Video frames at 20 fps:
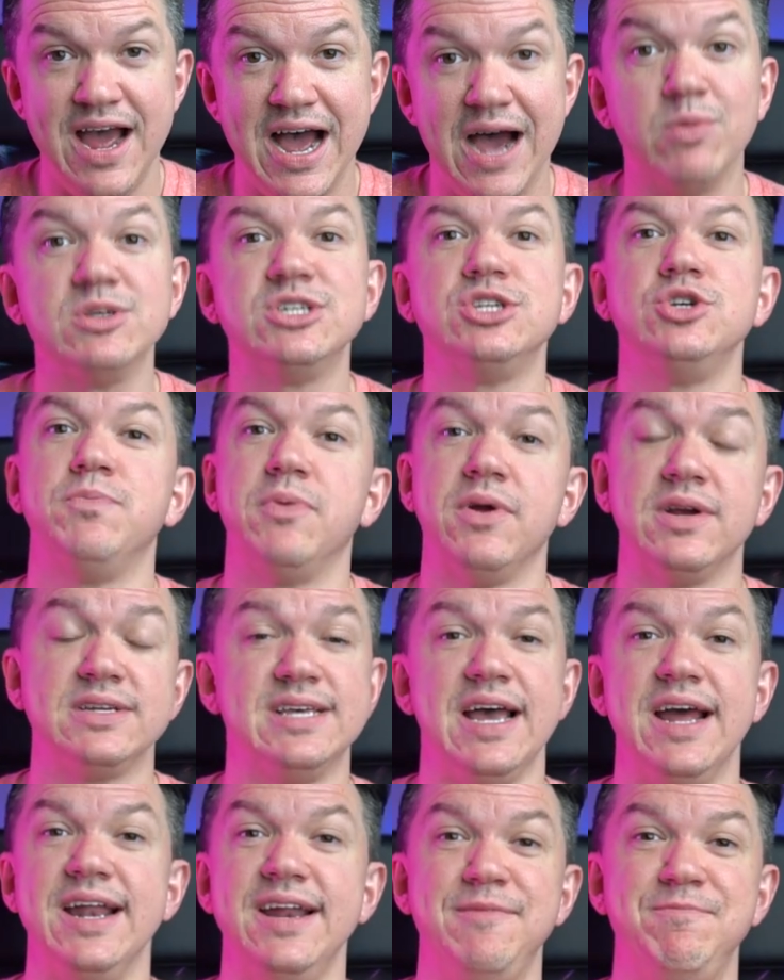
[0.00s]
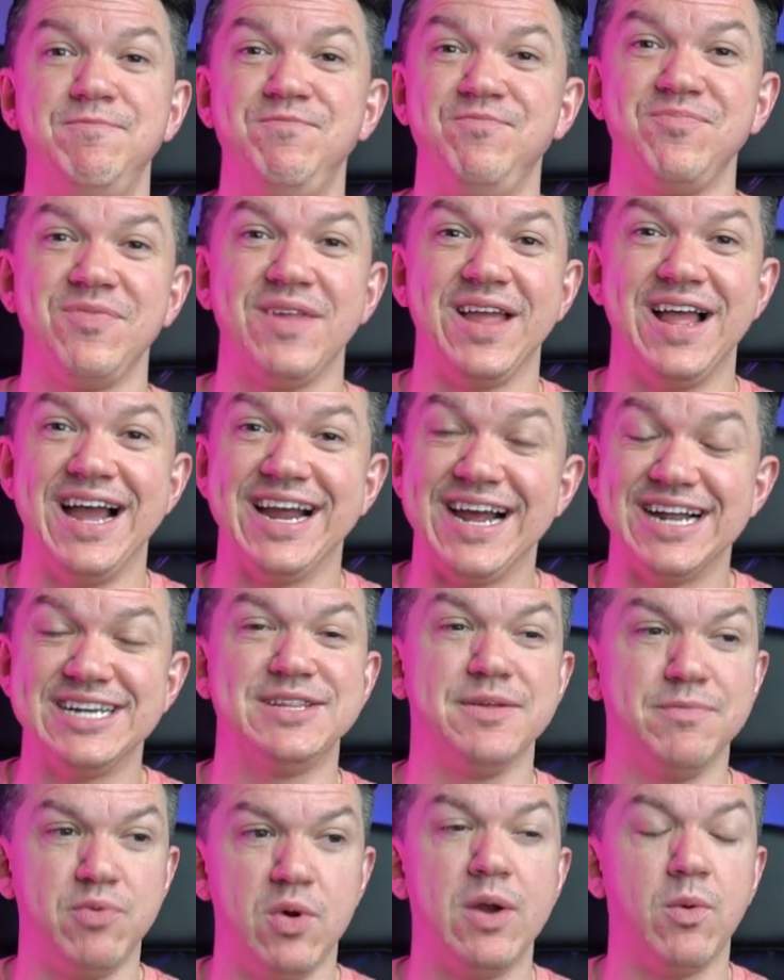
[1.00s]
I was super excited. I got
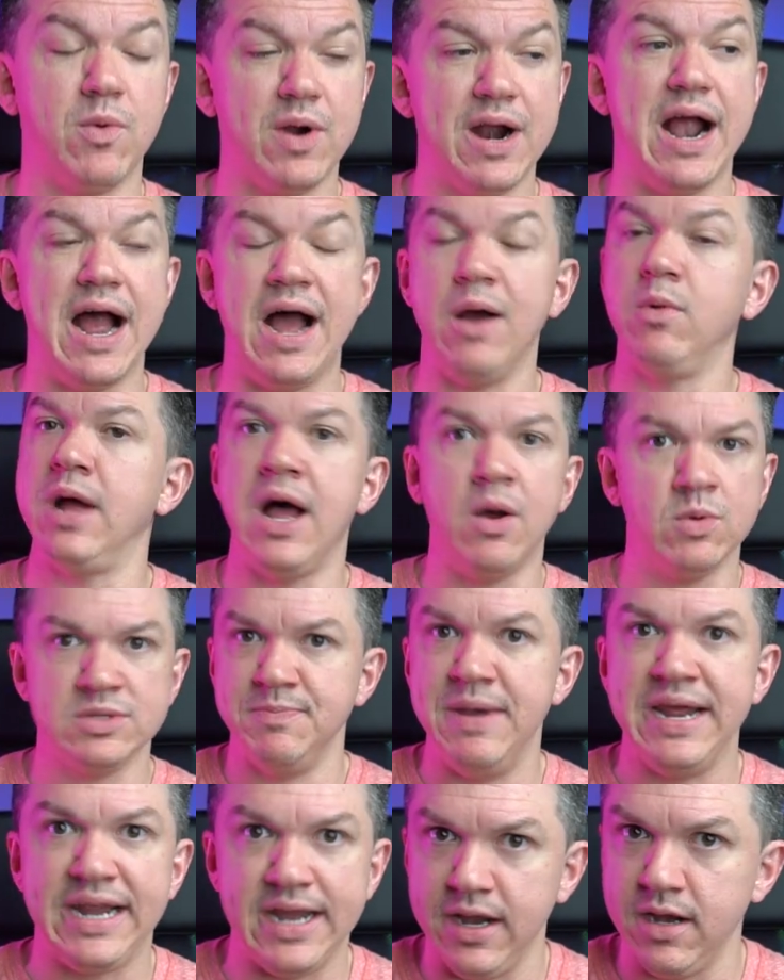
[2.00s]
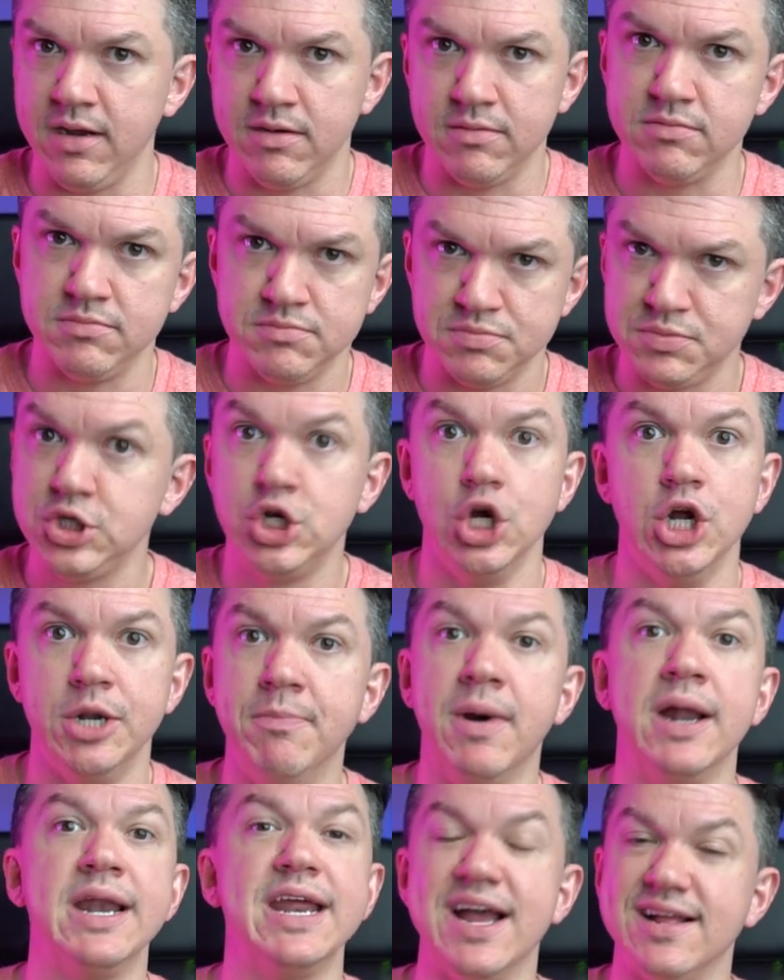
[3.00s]
to the point where I, I was making good
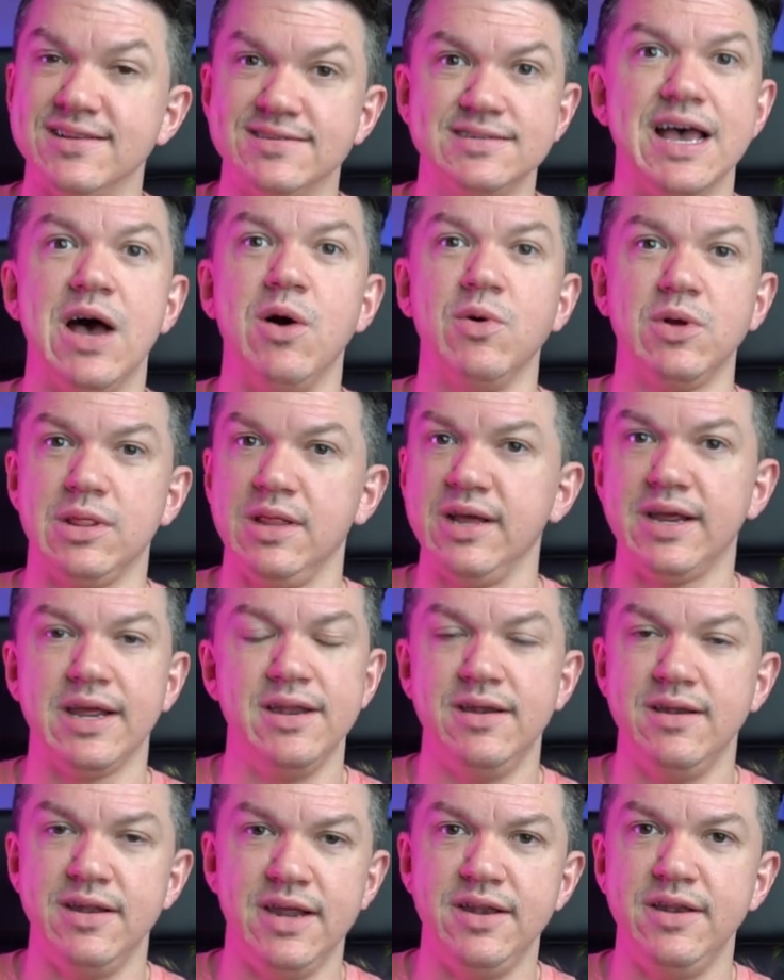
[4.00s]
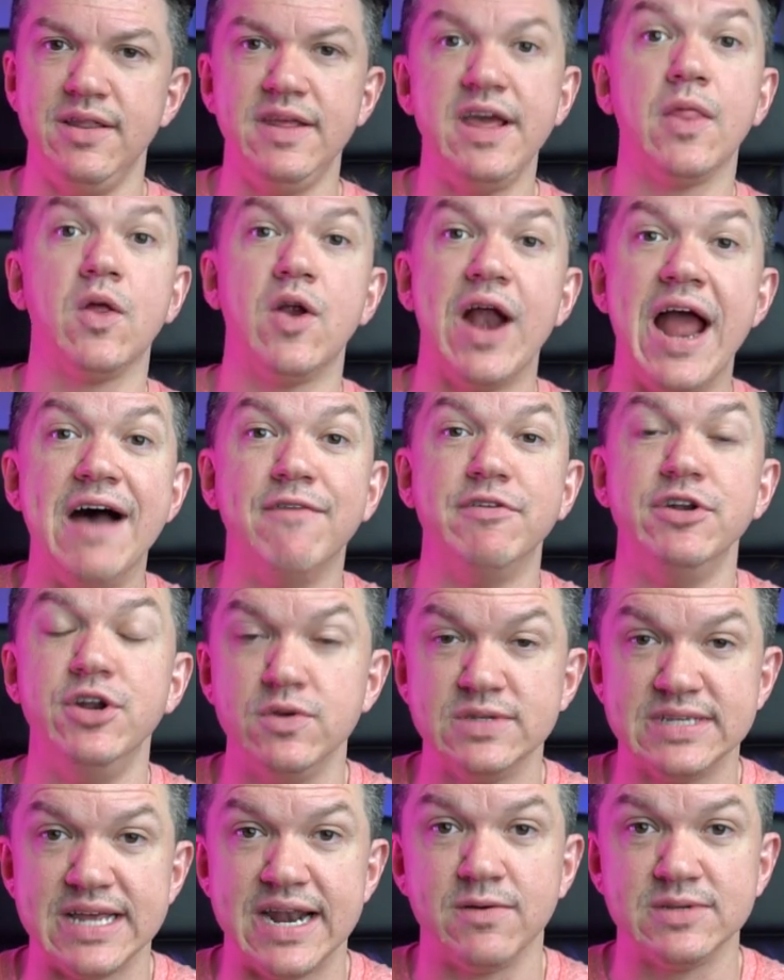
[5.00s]
money on SoundClick and, and the other
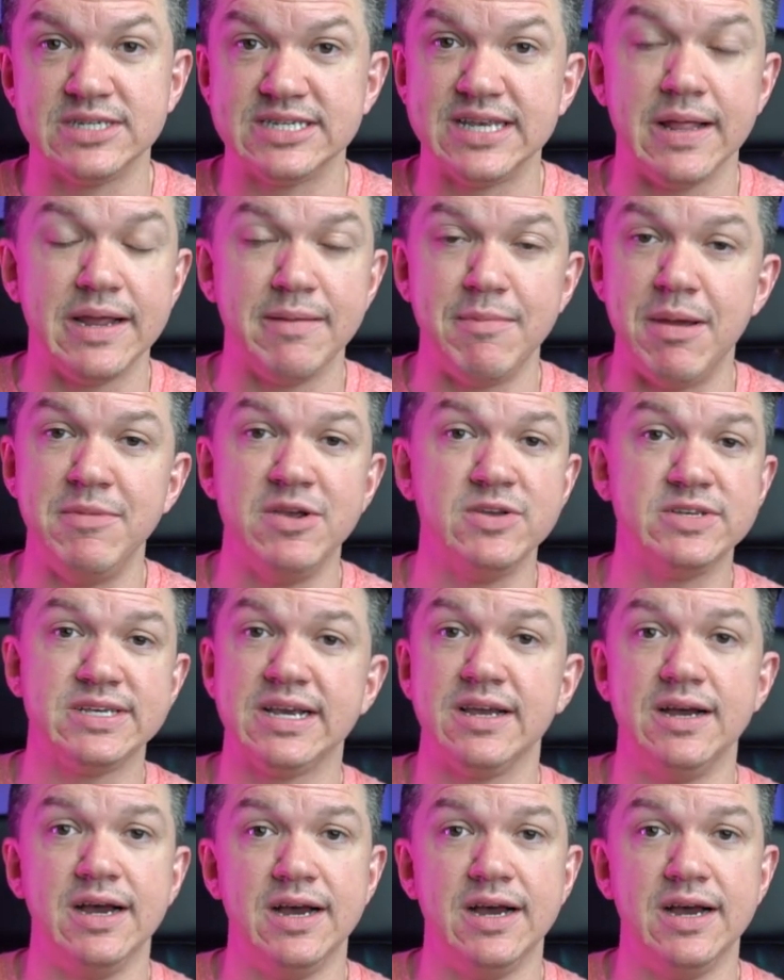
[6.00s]
avenues that I was selling my music.